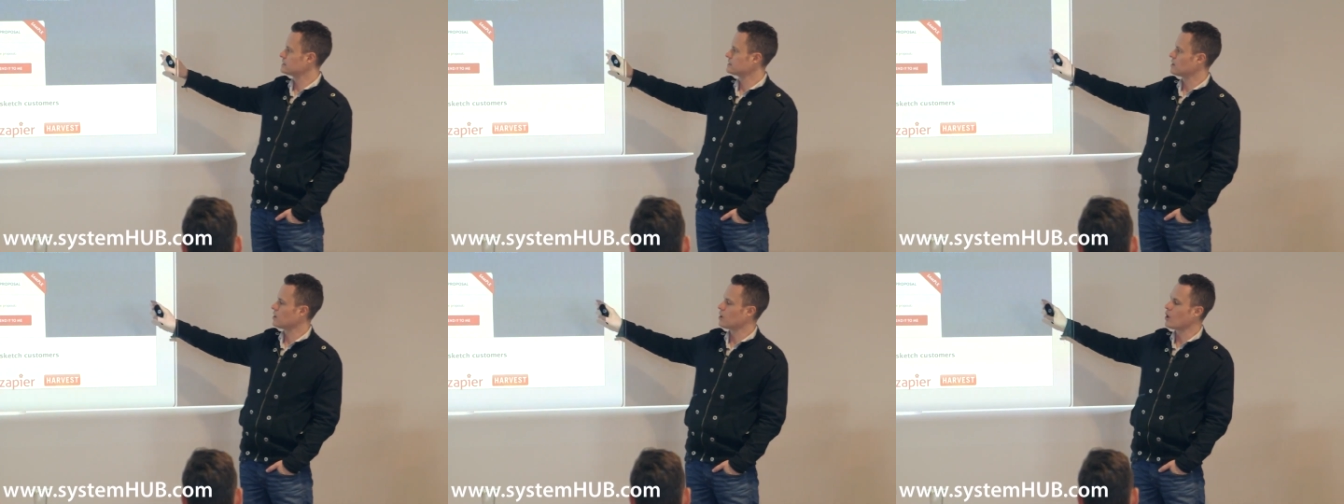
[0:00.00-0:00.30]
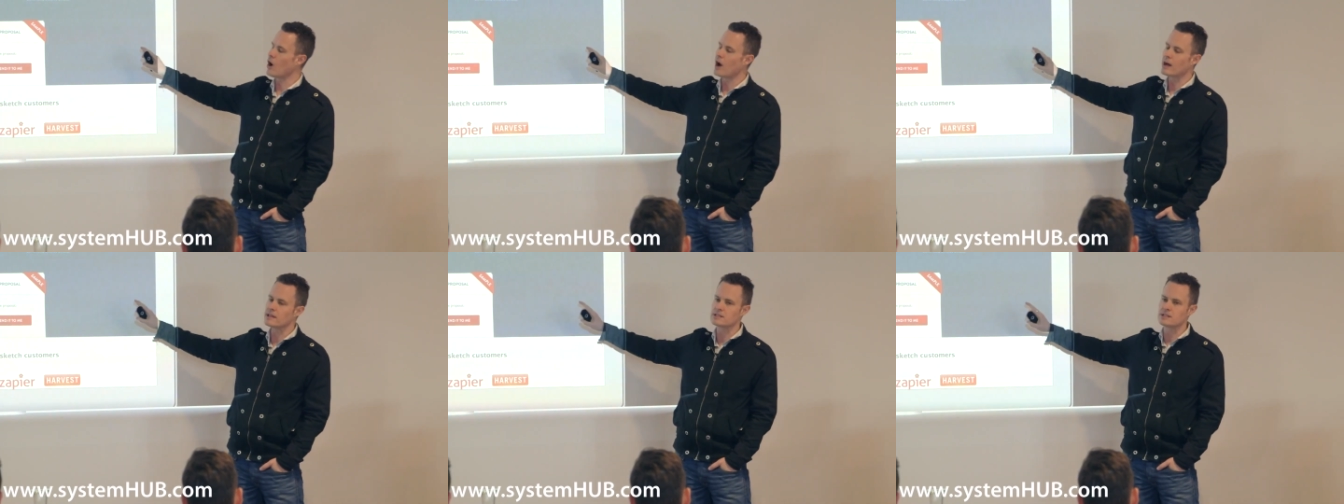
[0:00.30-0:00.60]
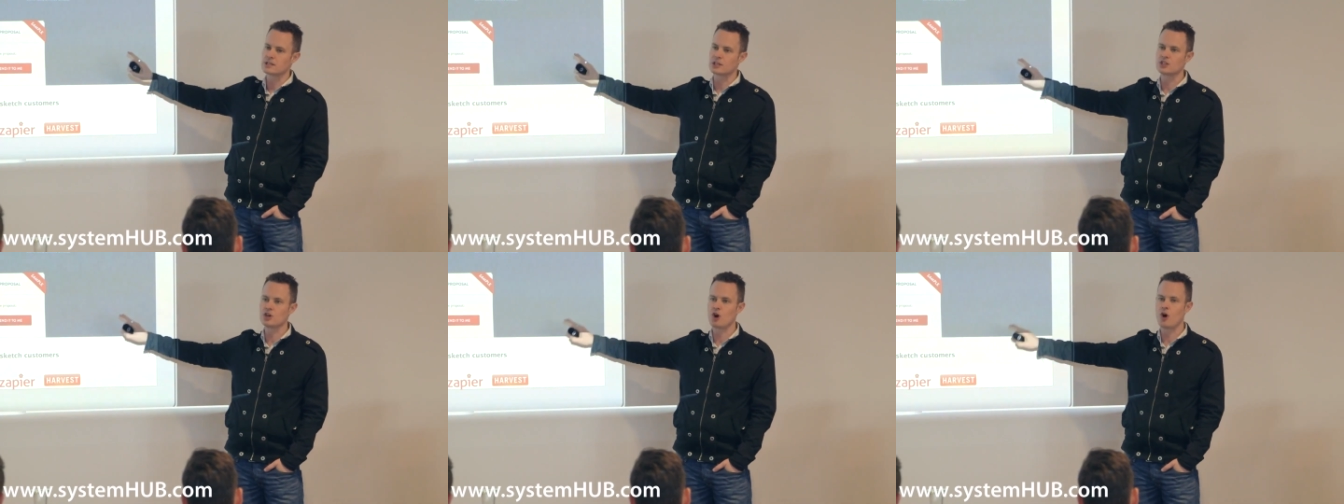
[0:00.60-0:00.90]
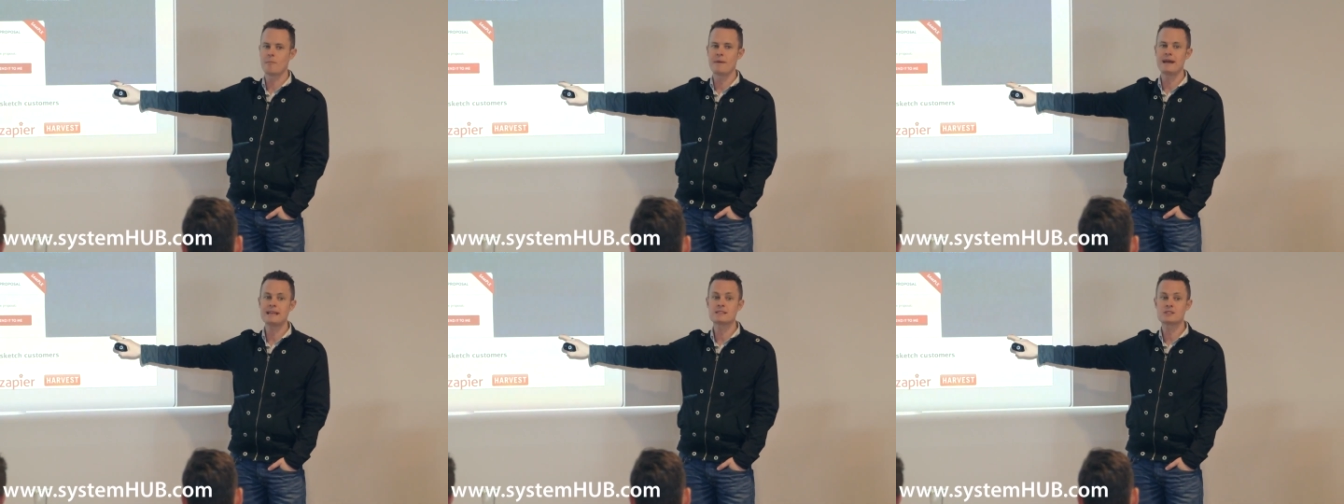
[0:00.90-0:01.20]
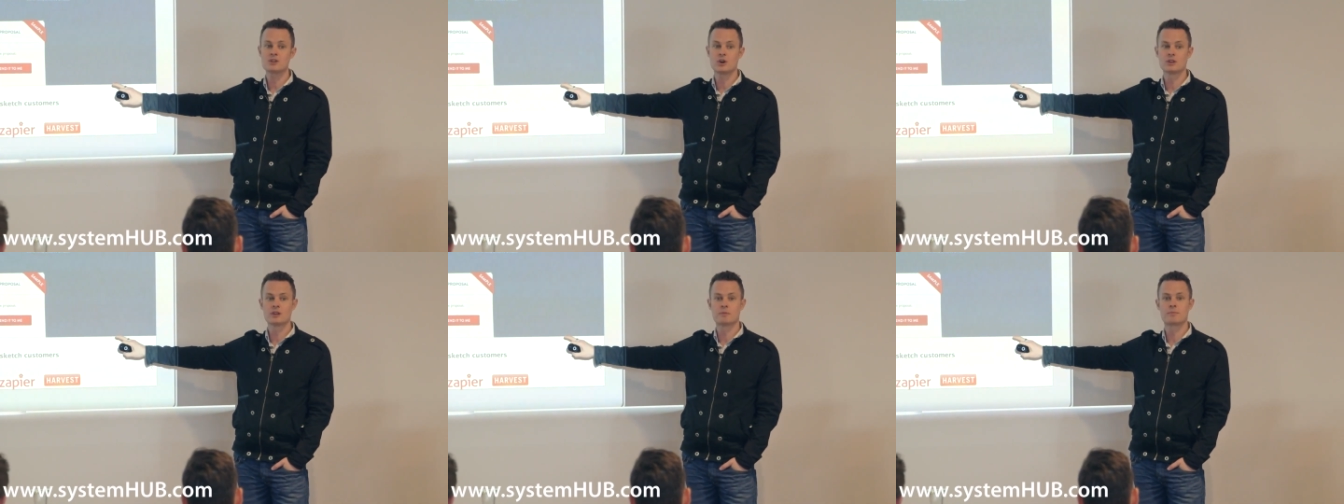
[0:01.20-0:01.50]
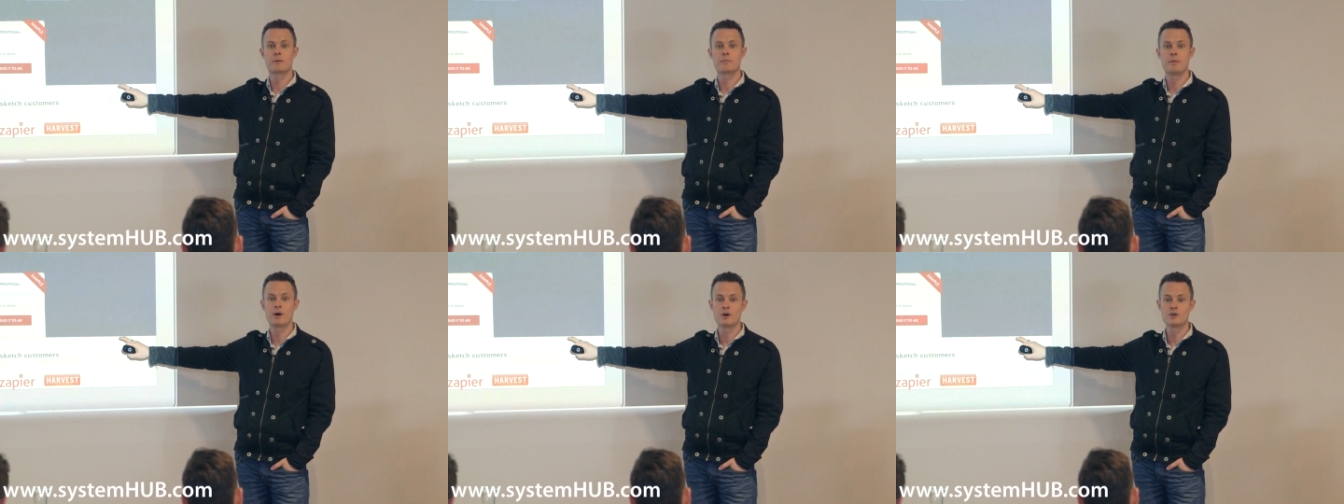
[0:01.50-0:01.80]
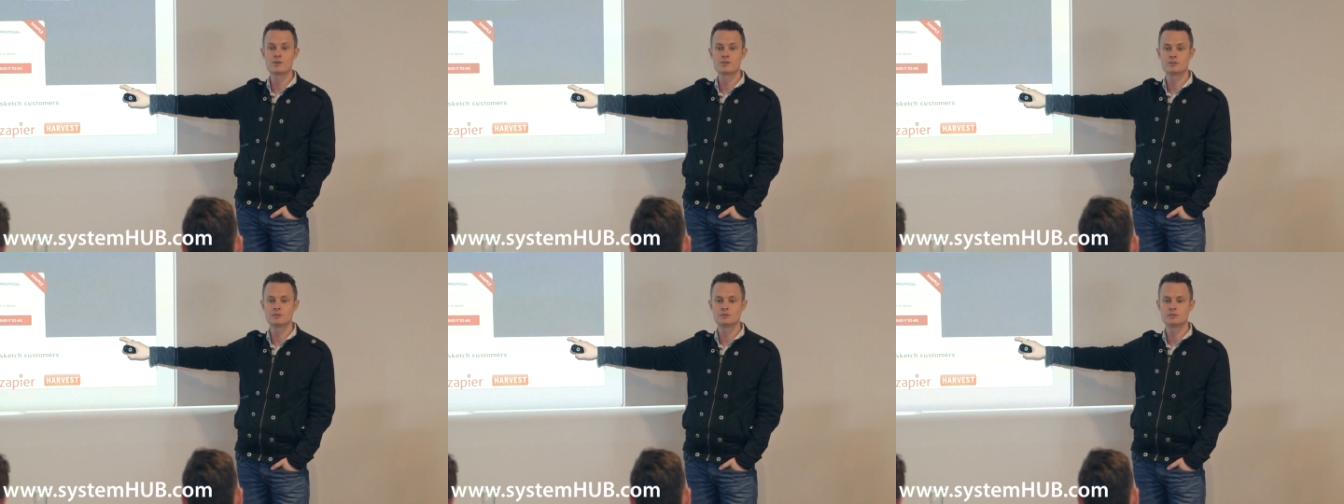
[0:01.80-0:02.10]
clients to comment on the
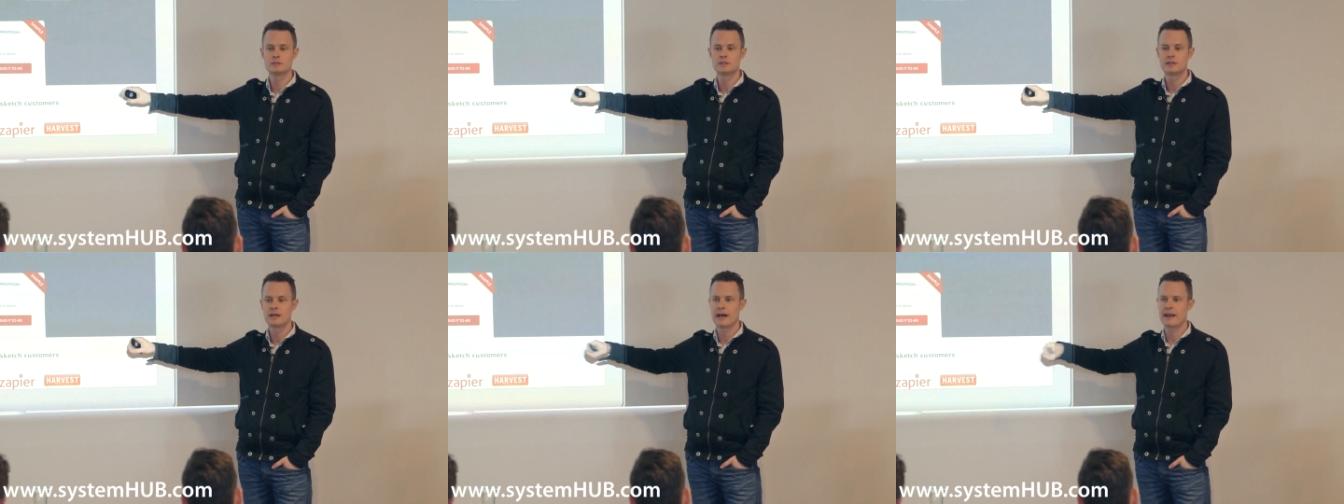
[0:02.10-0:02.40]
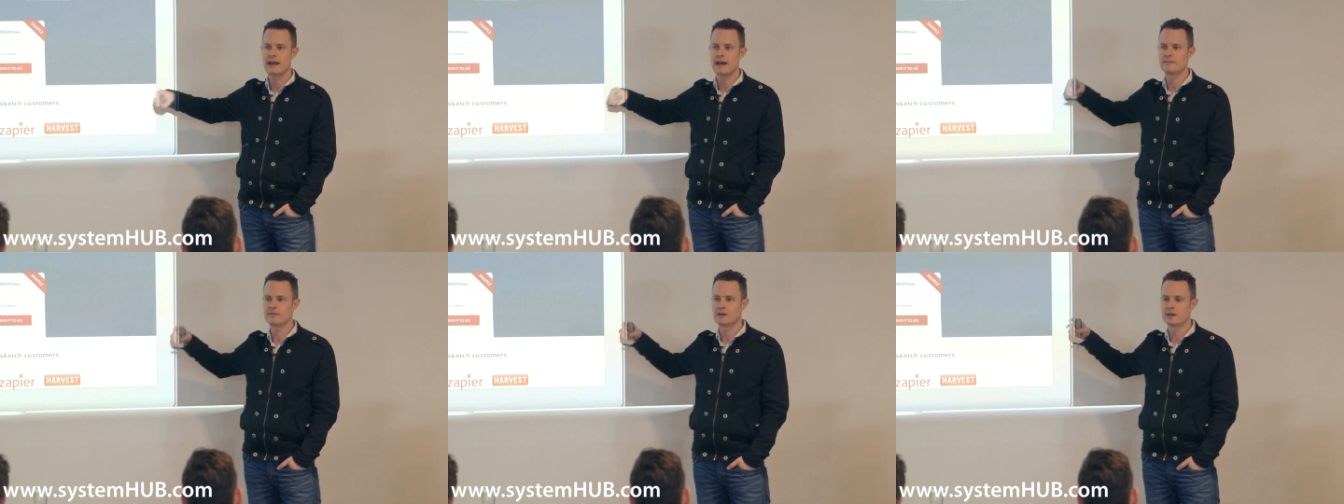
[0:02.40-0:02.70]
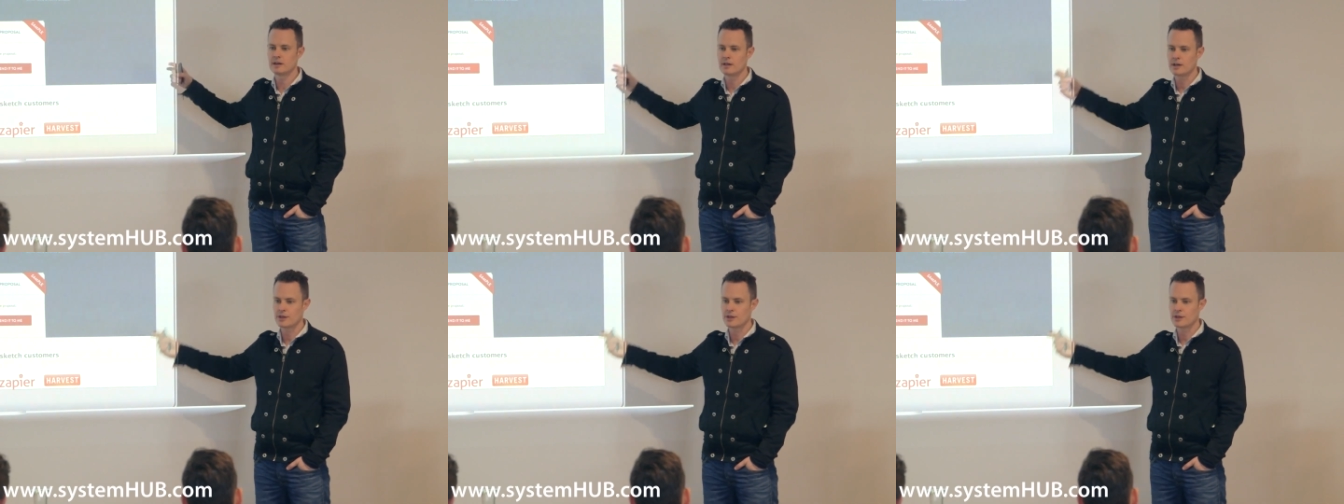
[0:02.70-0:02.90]
proposal and have a,